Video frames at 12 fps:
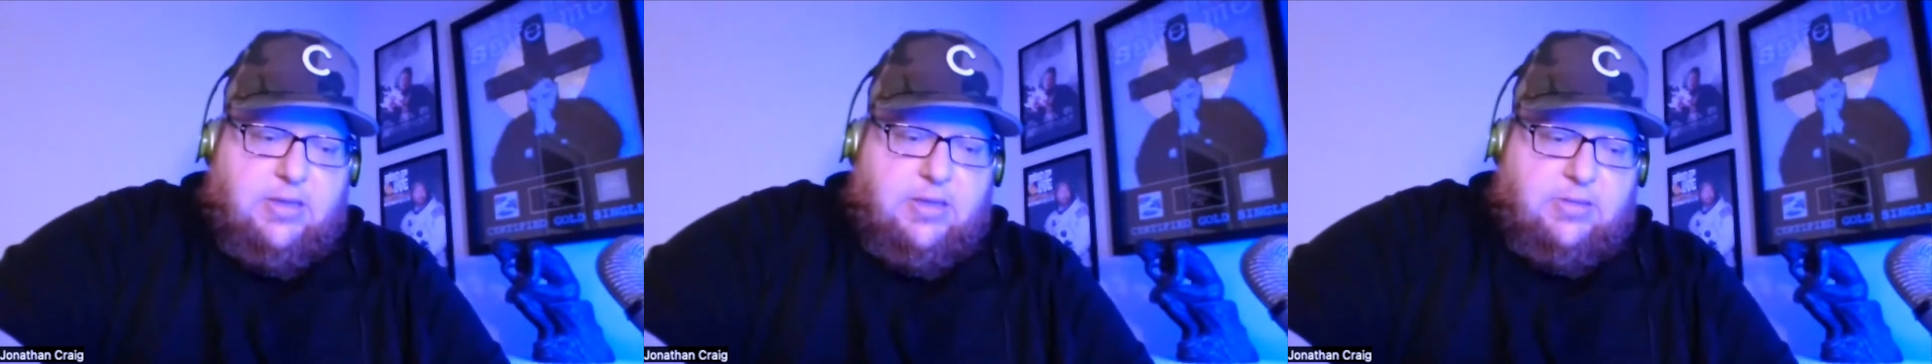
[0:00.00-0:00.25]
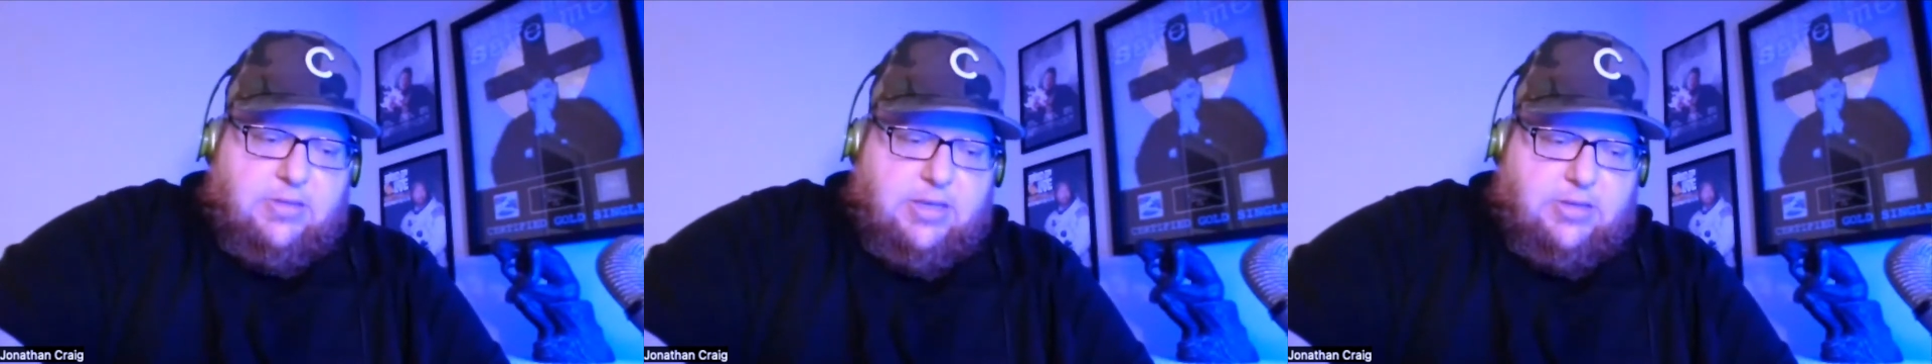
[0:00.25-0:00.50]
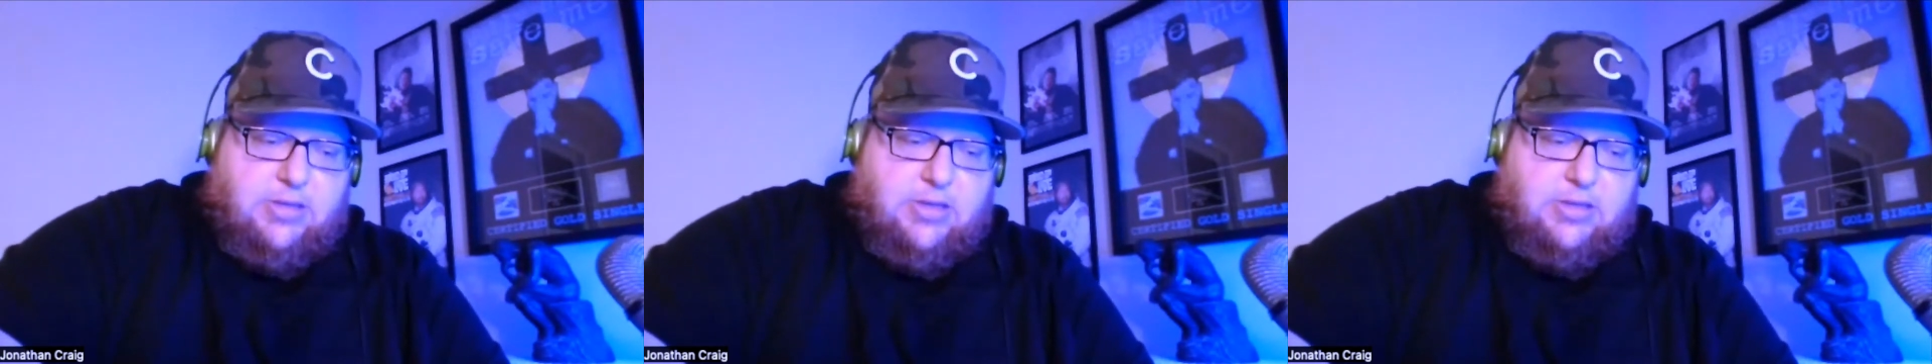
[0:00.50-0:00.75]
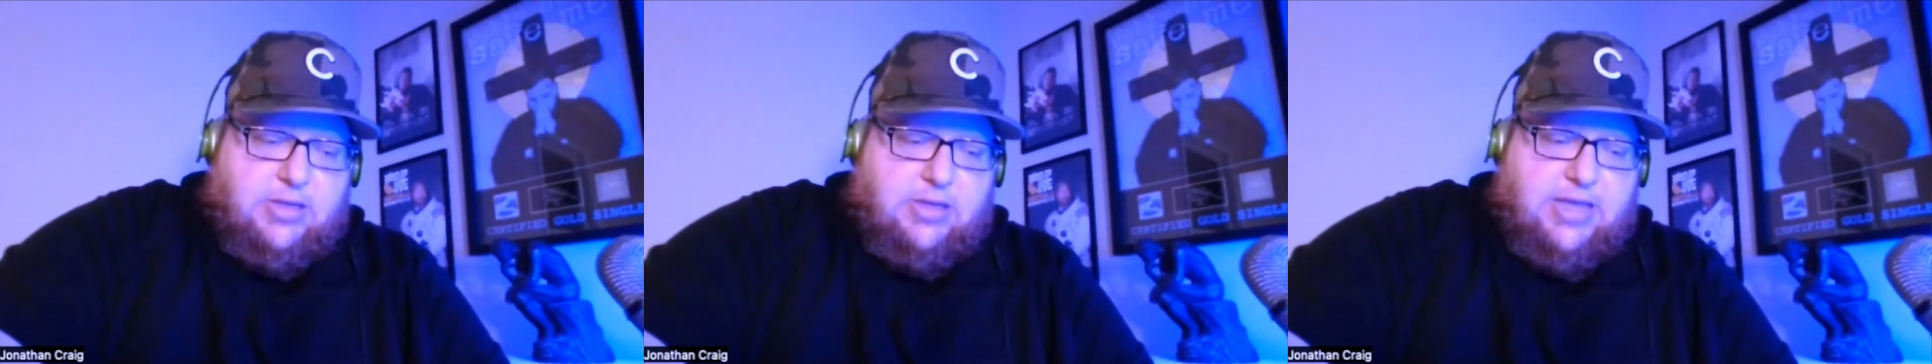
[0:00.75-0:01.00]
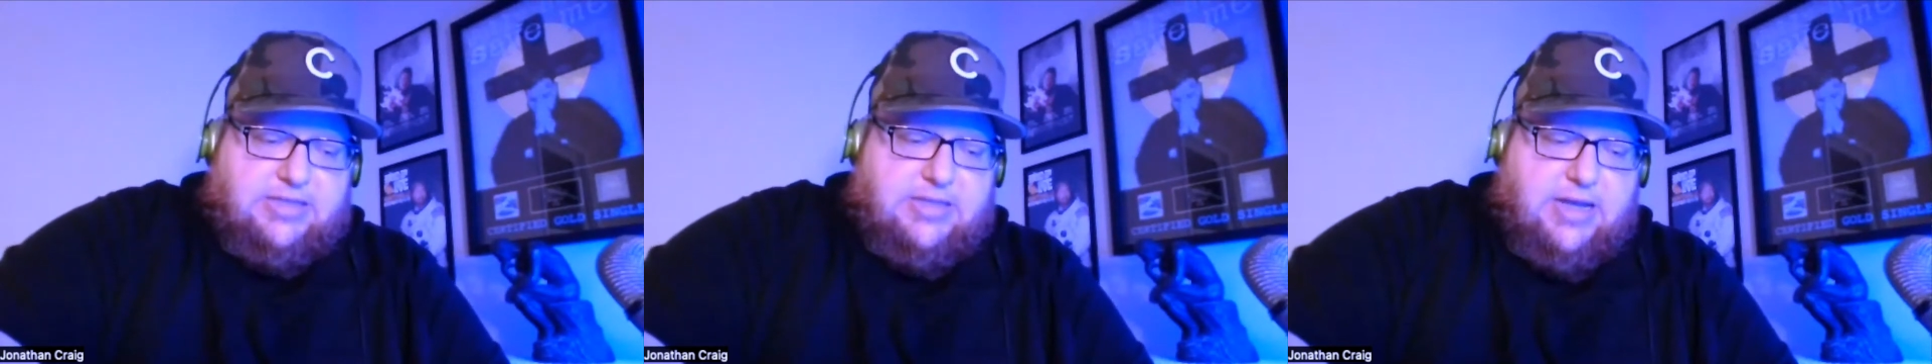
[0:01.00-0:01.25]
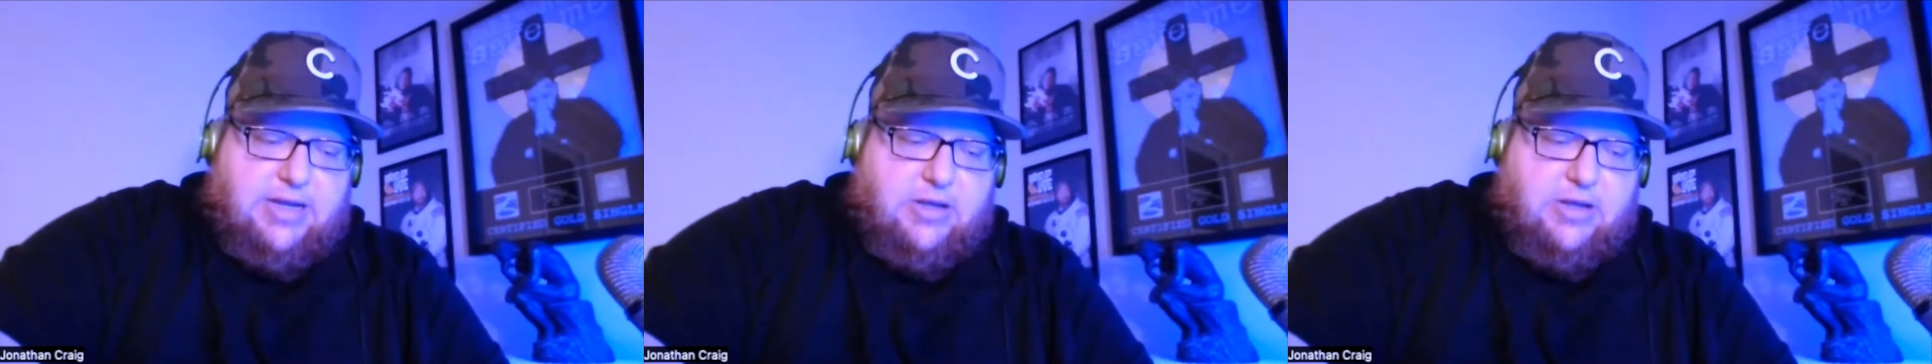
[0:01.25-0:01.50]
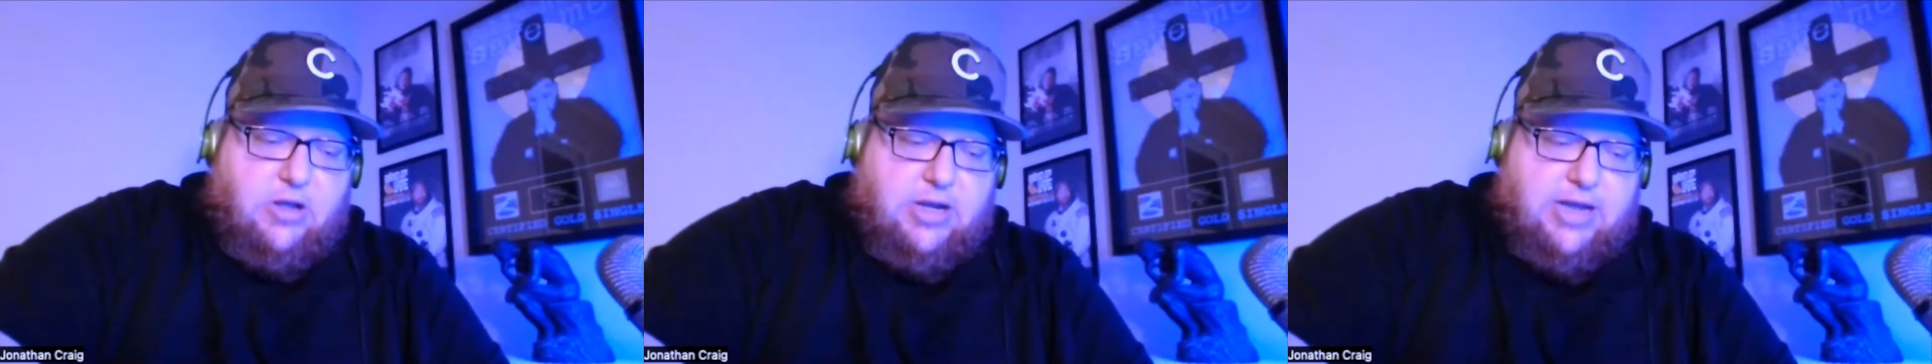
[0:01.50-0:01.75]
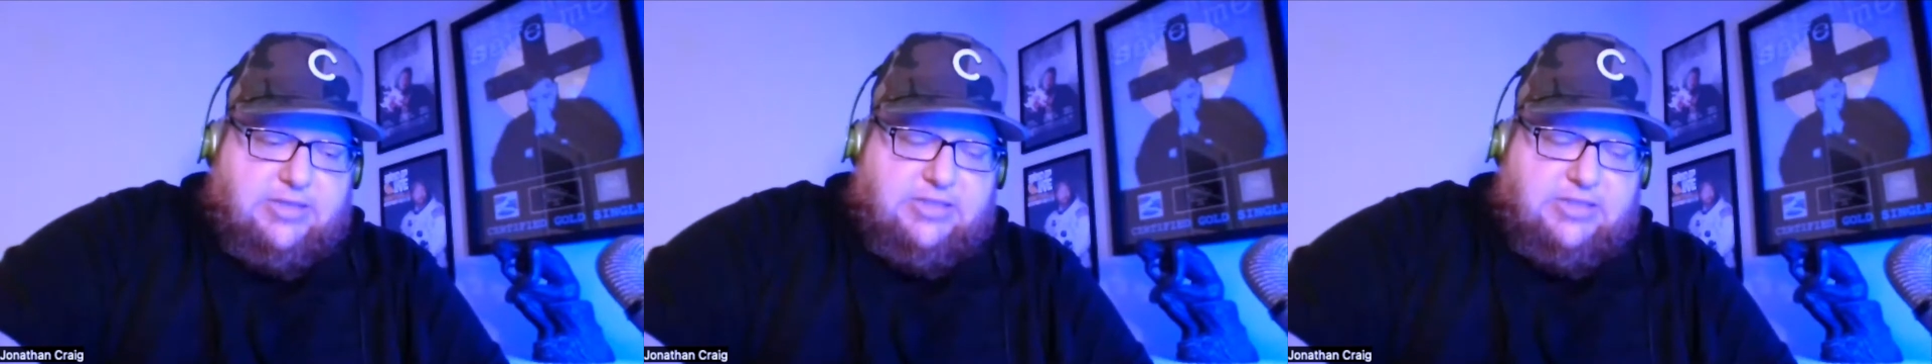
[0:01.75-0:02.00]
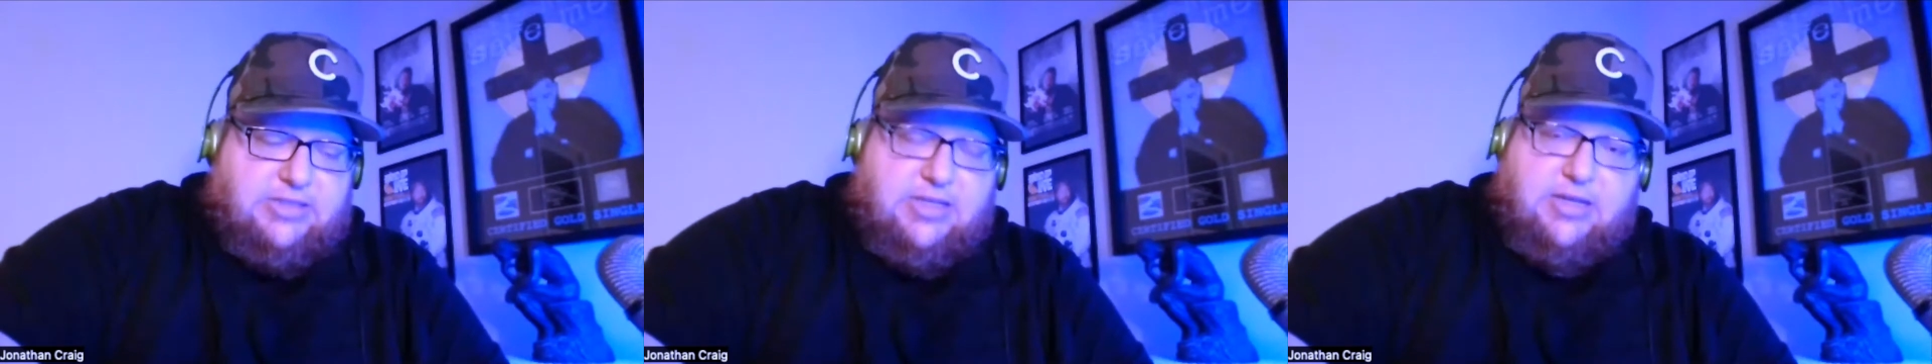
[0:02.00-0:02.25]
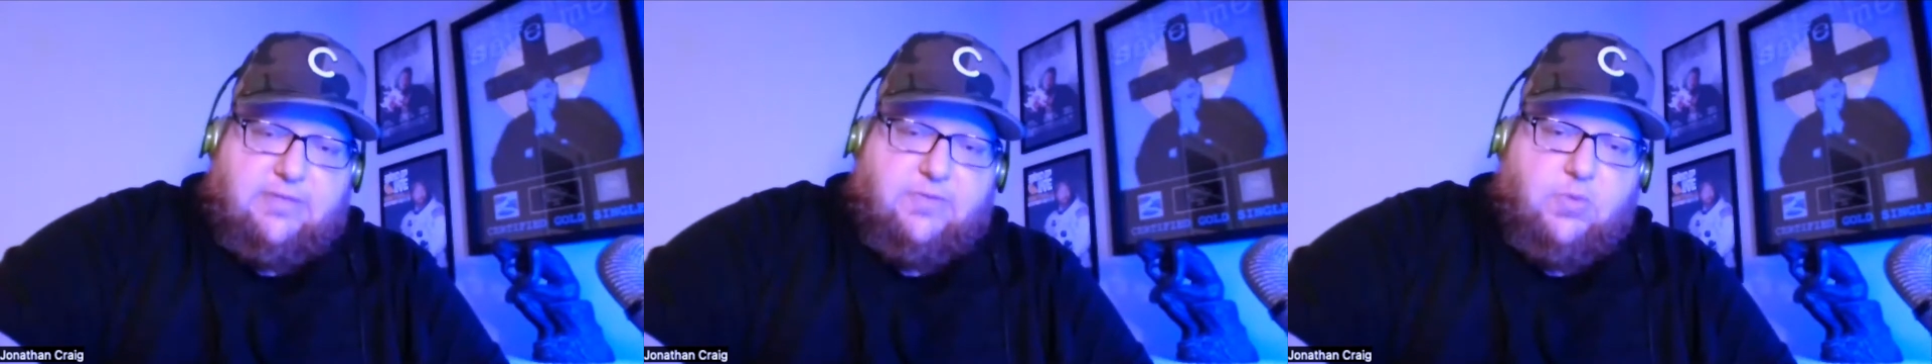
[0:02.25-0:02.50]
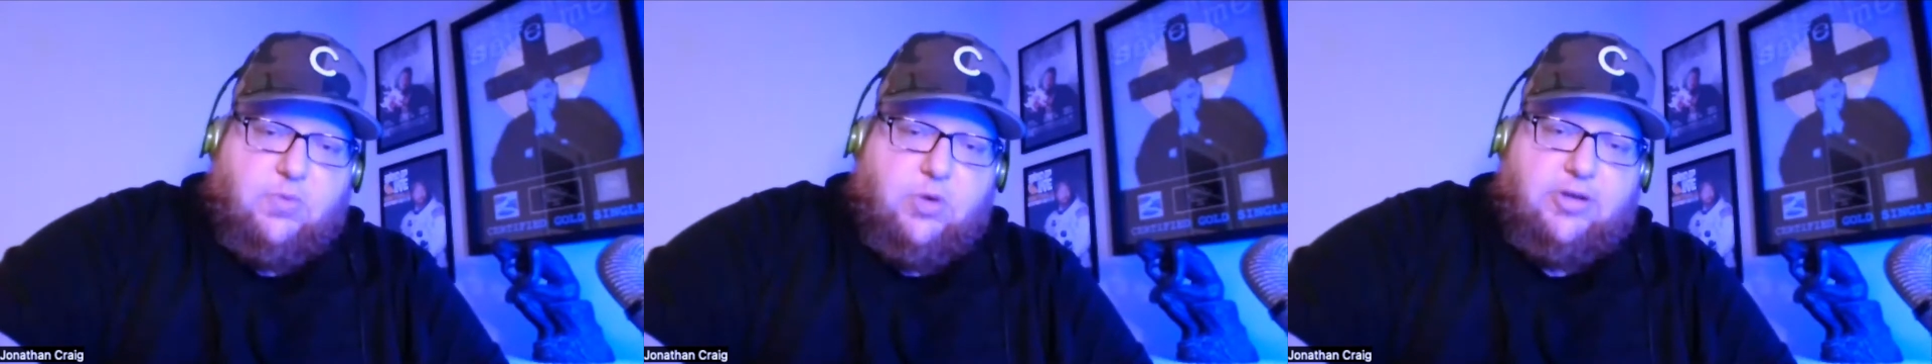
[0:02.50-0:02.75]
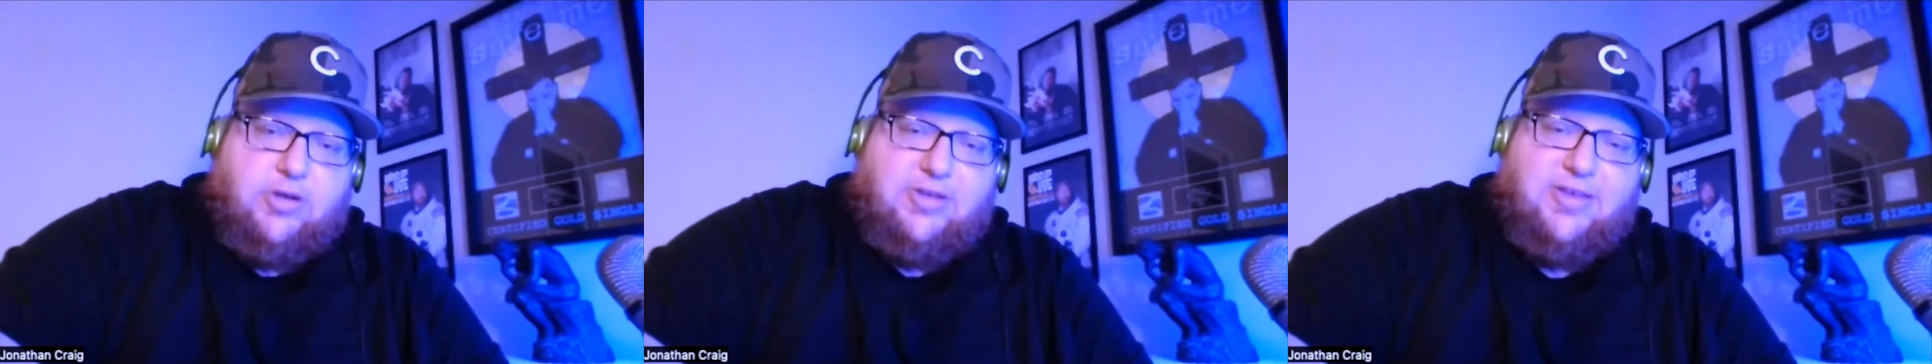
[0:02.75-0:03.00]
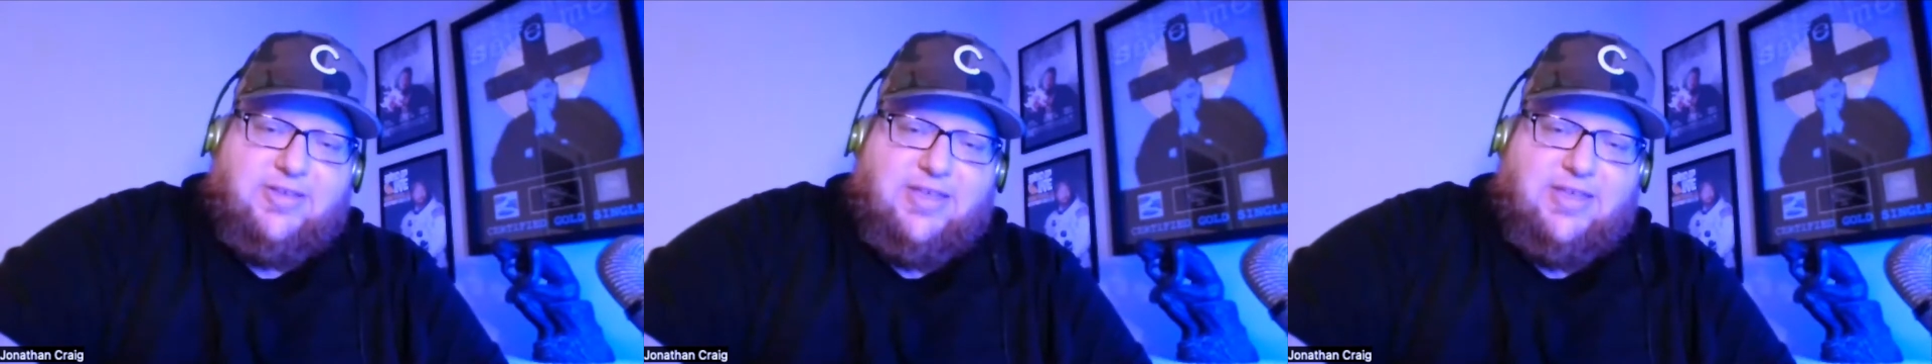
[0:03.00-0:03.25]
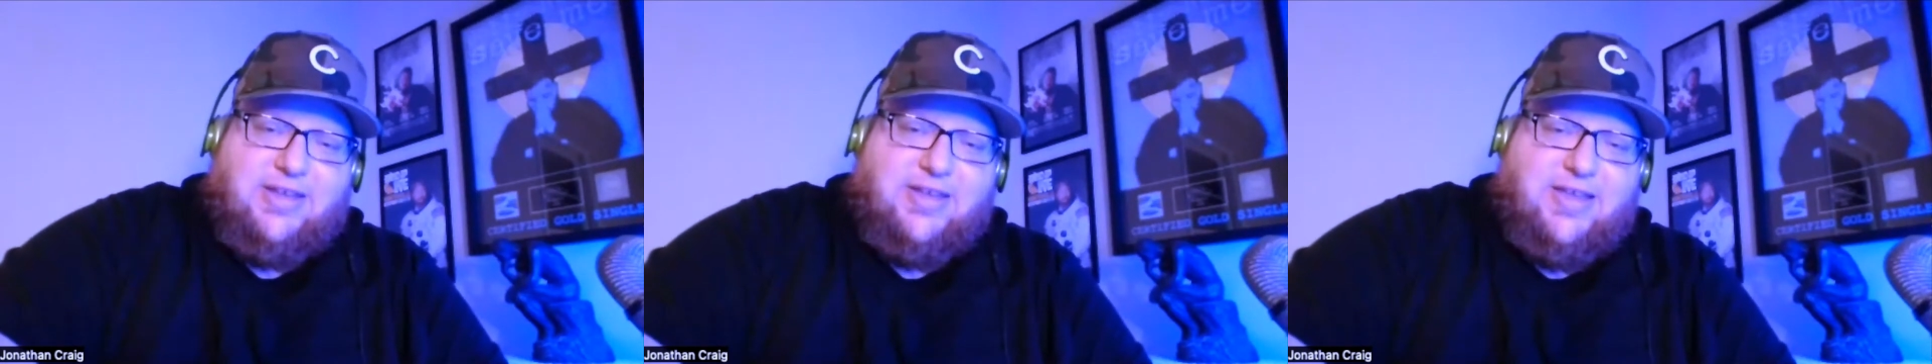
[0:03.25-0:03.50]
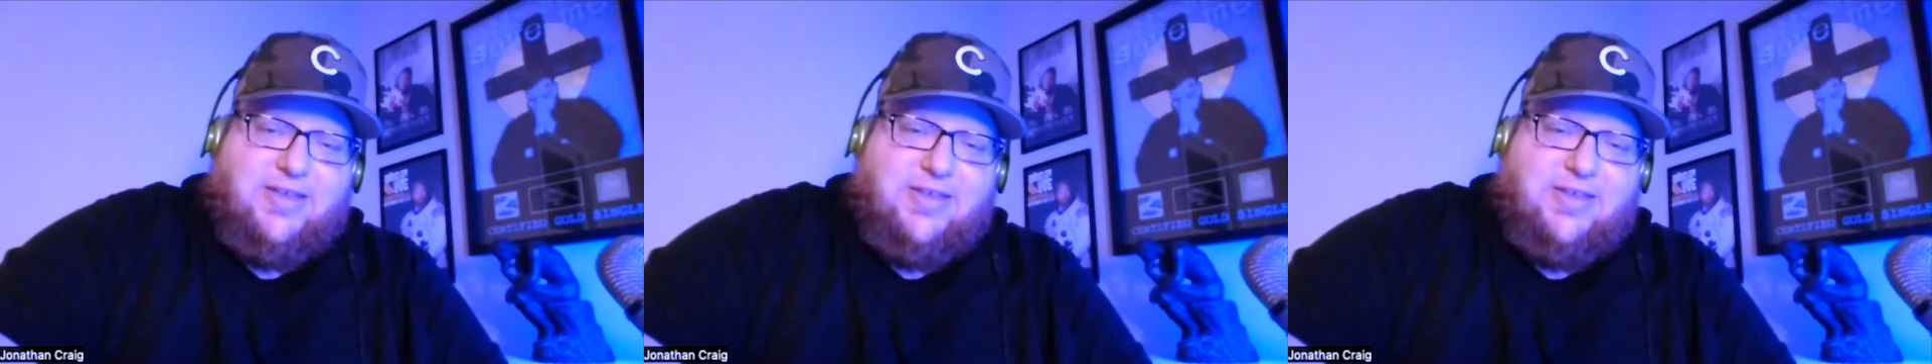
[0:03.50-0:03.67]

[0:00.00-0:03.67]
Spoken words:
Yeah, the next night I called out sick for work, and